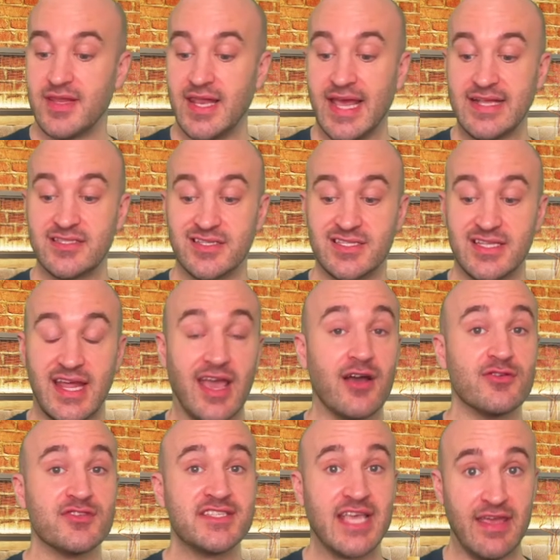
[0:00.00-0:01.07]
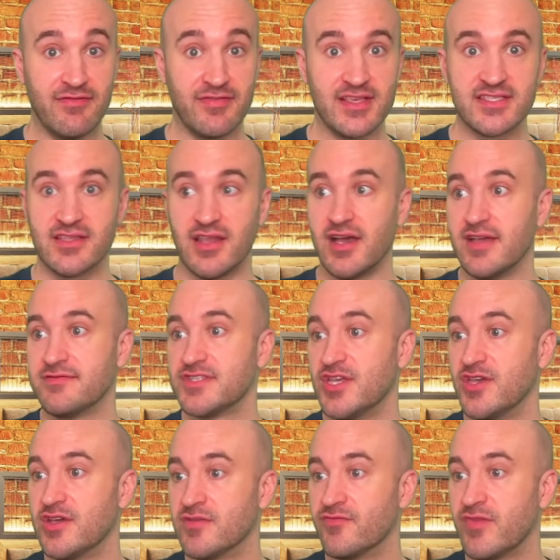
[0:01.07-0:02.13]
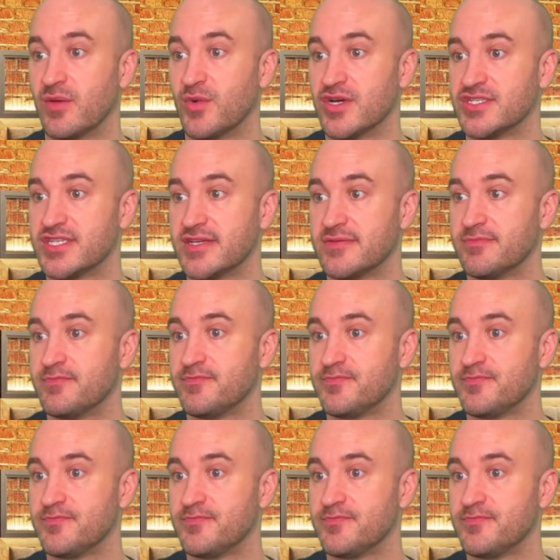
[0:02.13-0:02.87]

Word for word: later today. I'll save this live so you can rewatch it.